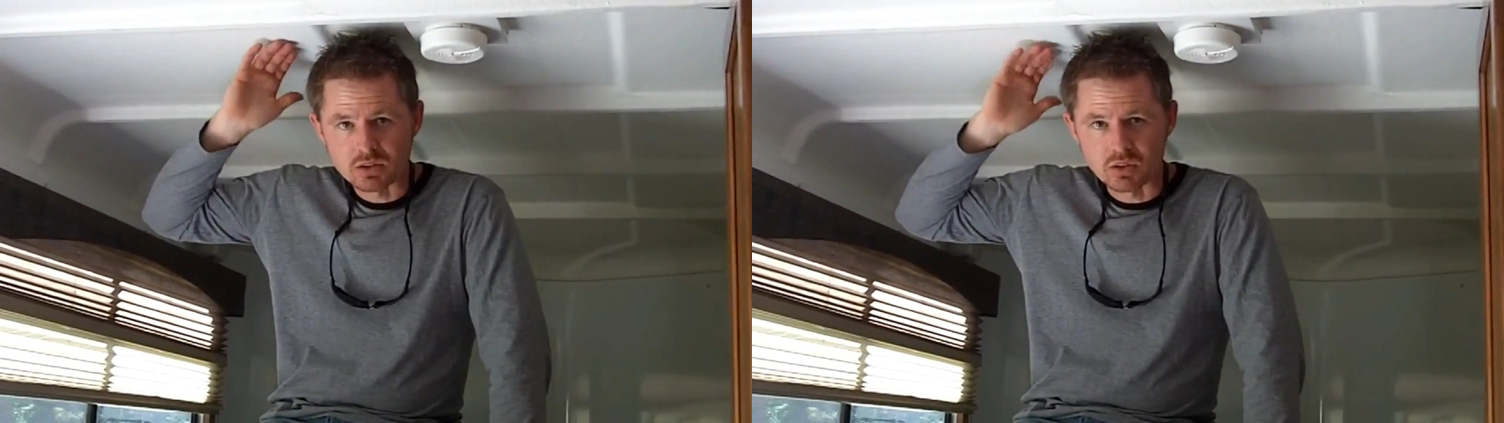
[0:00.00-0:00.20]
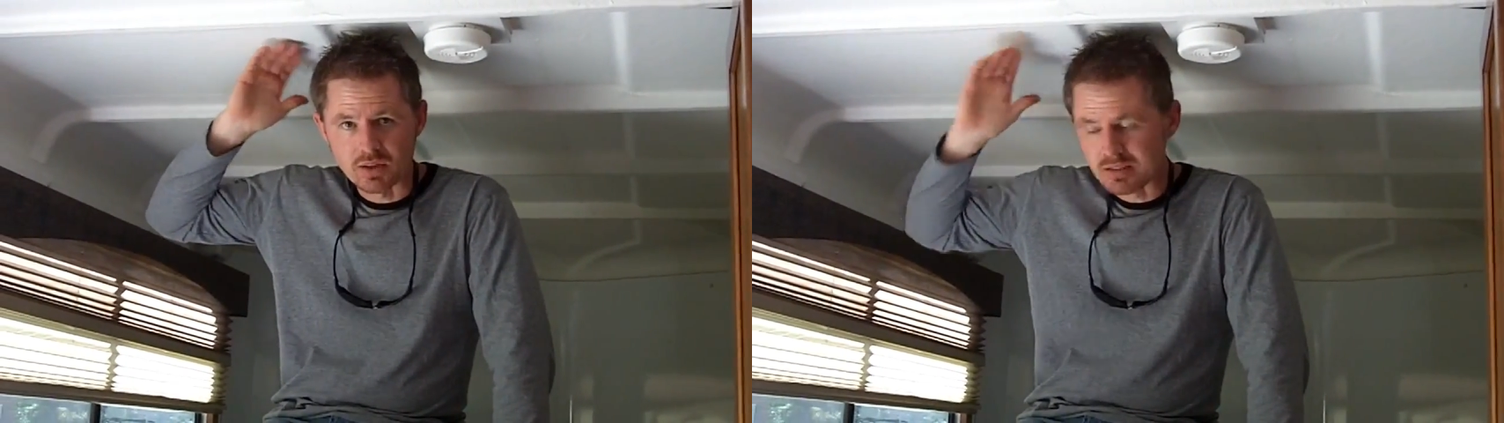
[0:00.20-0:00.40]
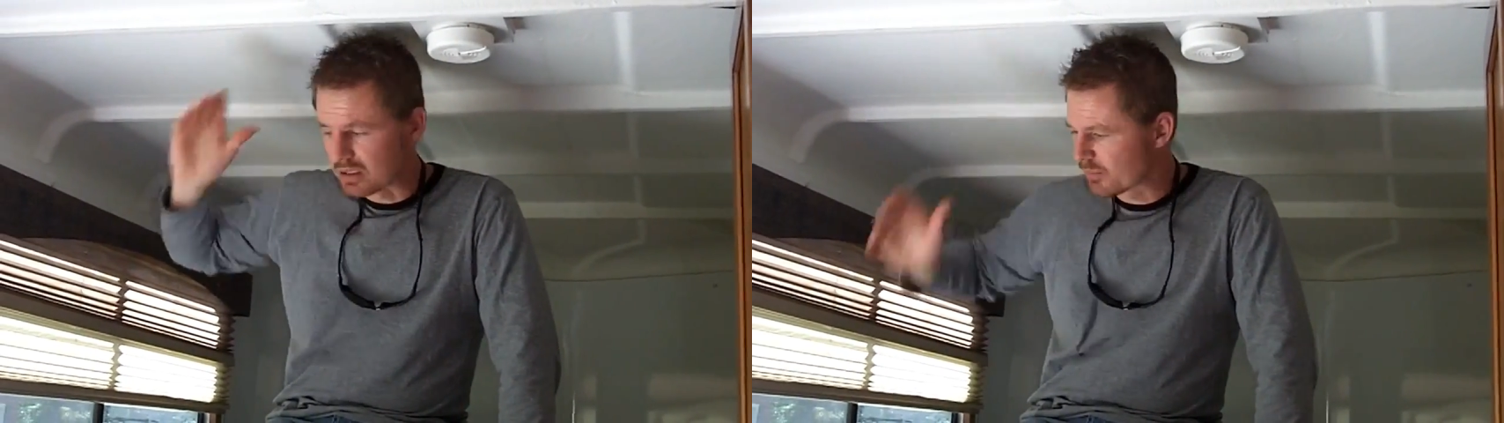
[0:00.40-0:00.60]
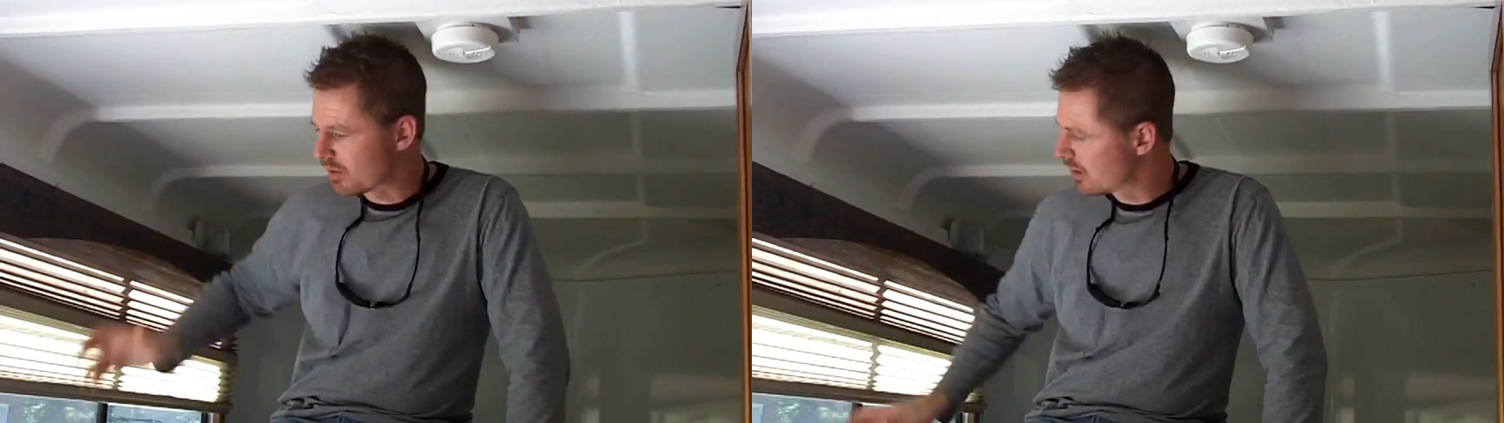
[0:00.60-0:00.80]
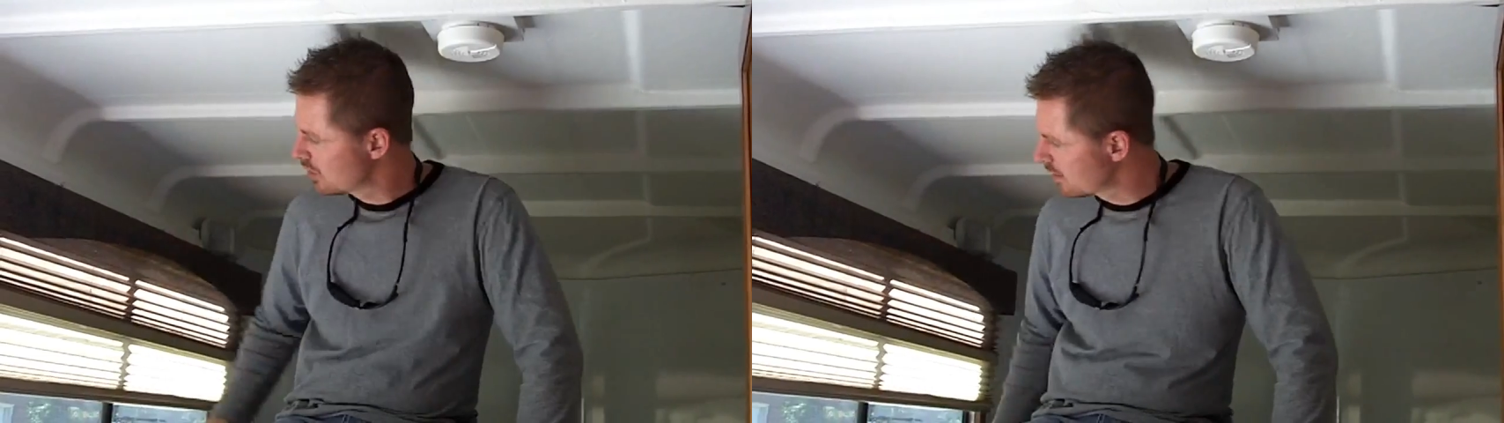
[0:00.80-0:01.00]
so that's
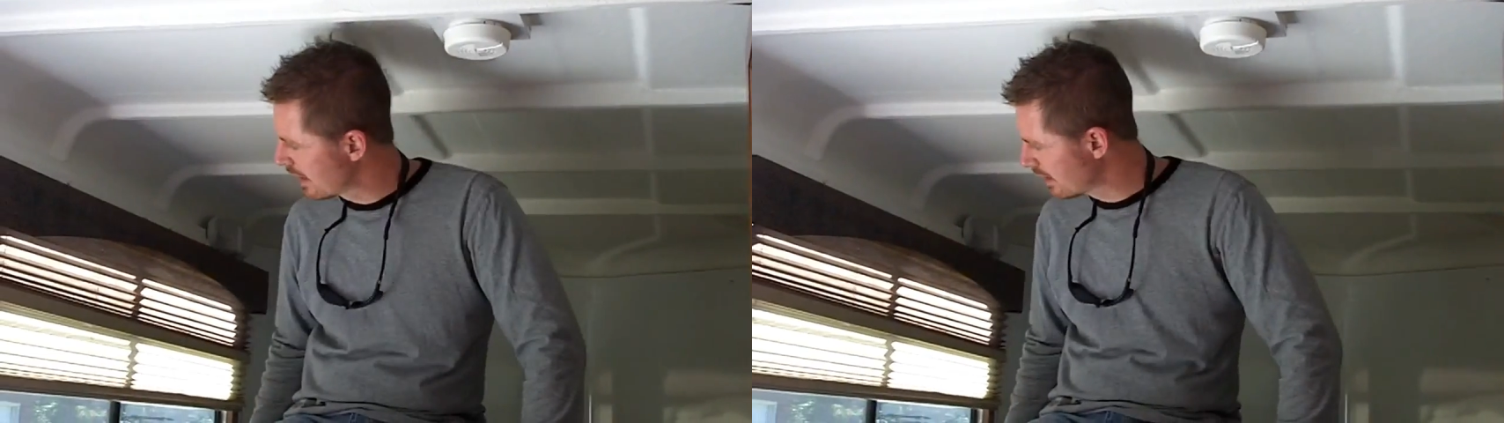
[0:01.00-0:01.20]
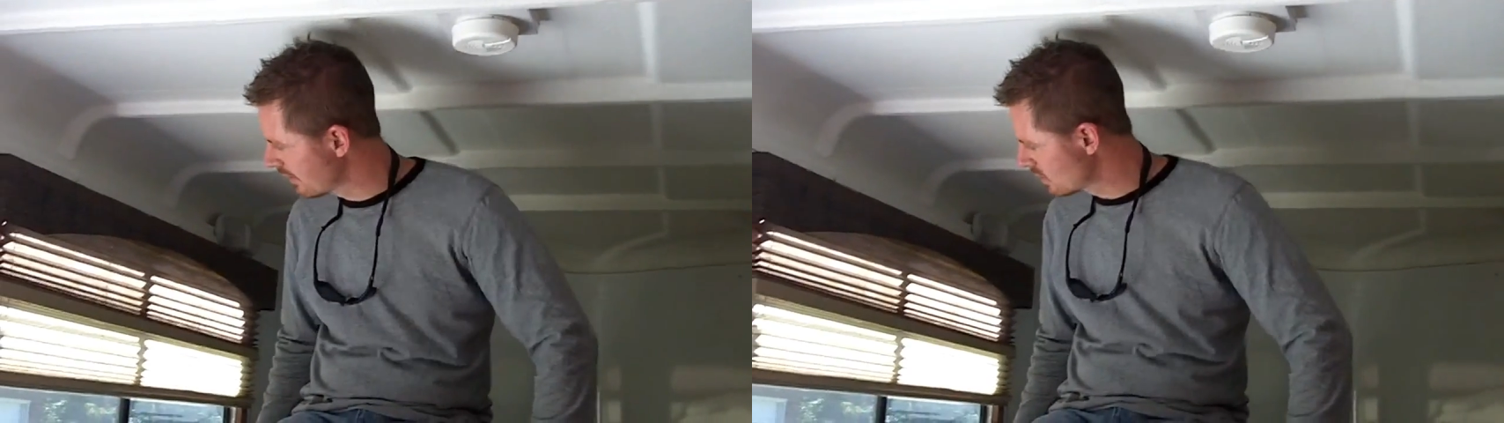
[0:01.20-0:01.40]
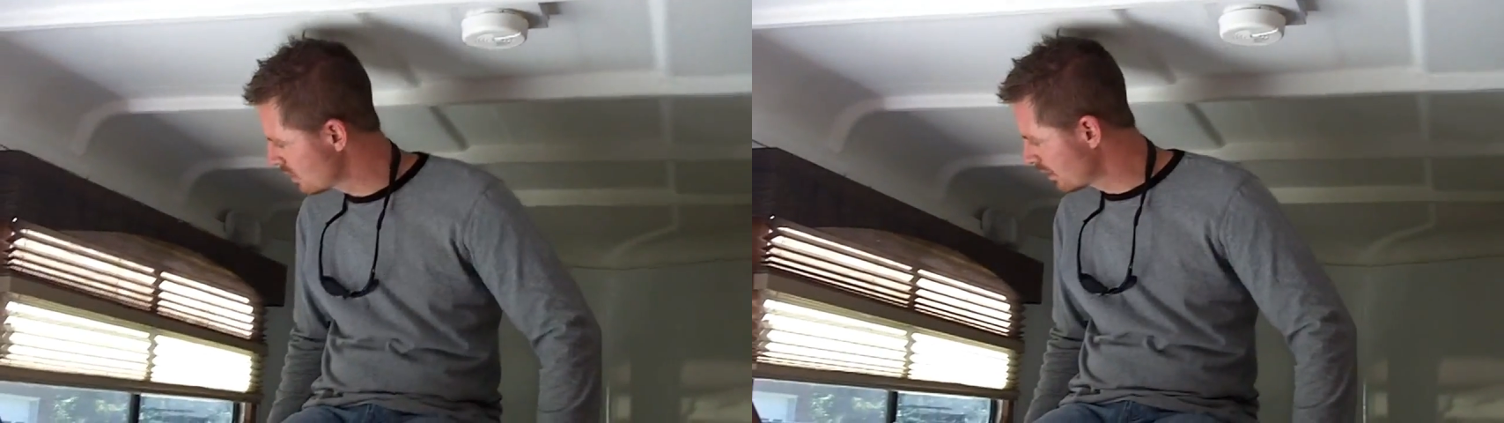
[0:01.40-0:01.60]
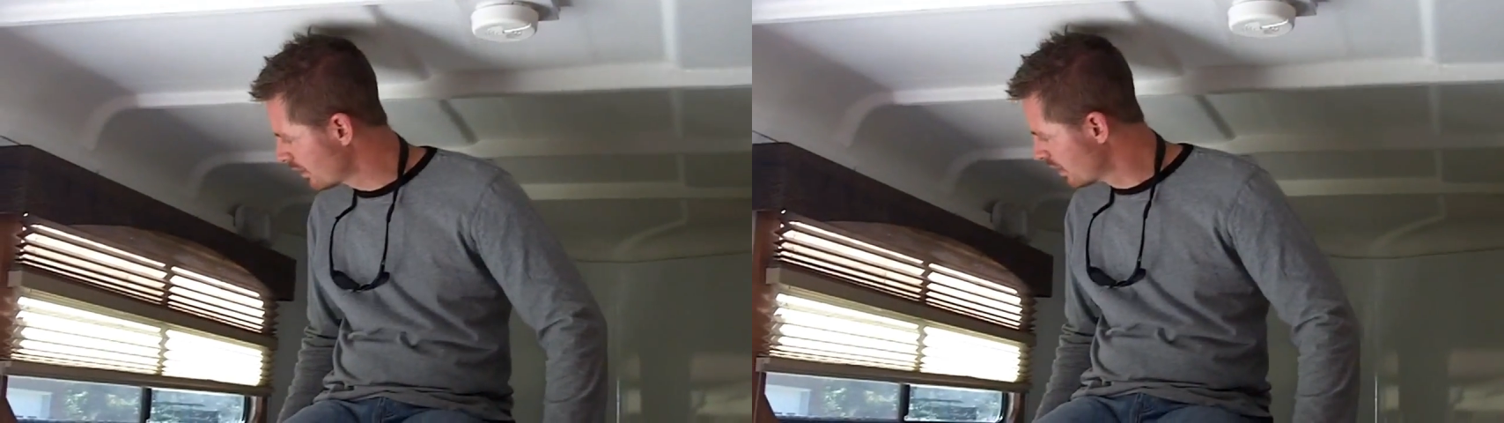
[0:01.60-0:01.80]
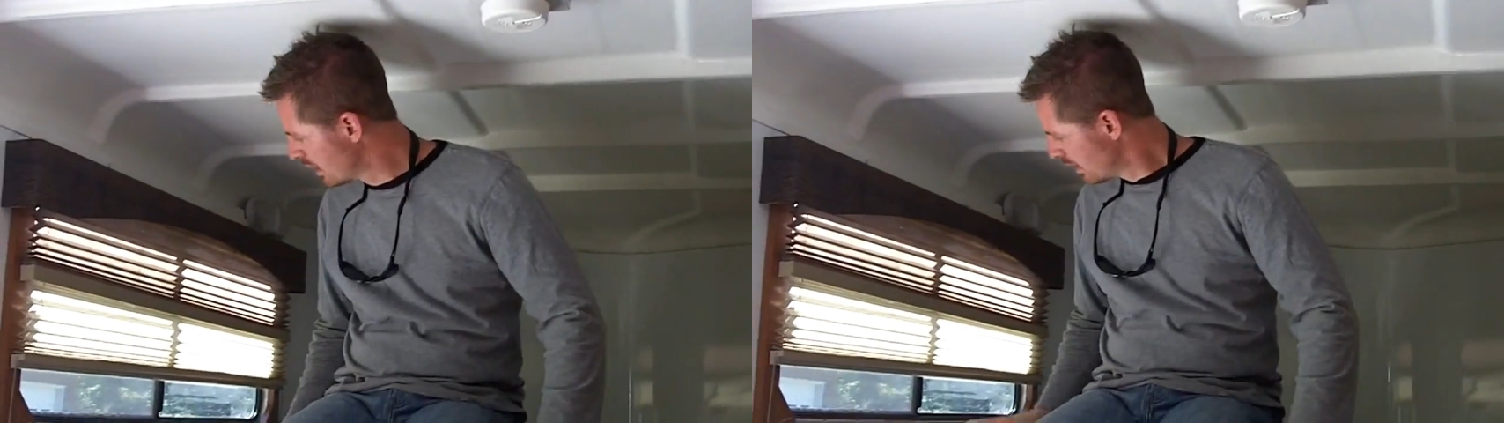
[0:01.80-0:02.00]
something that you can consider.